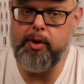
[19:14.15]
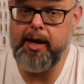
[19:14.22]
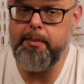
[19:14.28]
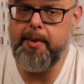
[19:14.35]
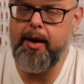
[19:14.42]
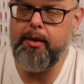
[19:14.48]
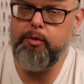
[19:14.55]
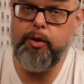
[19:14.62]
And I'm
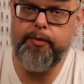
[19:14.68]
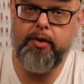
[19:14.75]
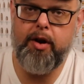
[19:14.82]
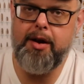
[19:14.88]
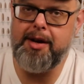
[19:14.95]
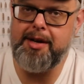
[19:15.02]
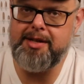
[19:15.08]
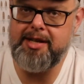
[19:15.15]
not
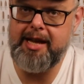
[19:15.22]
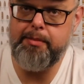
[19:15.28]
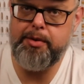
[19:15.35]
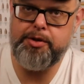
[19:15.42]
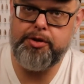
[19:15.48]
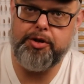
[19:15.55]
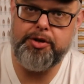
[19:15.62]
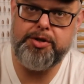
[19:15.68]
referring to
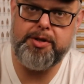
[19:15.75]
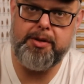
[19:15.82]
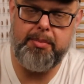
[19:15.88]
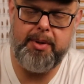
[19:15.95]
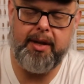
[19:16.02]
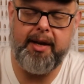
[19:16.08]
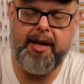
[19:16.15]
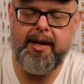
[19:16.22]
temperature
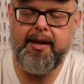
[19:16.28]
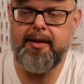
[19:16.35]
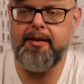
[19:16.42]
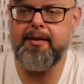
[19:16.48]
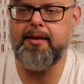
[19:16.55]
stability.